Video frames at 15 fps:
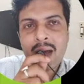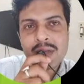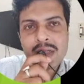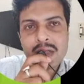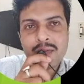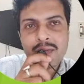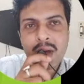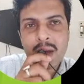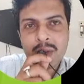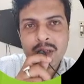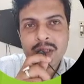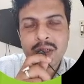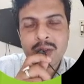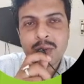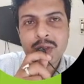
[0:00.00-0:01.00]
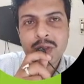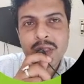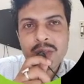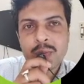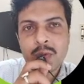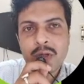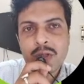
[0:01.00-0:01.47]
vibration which is
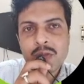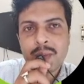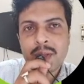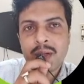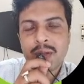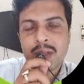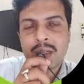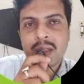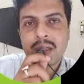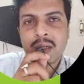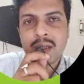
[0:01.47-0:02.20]
produced by our tongue.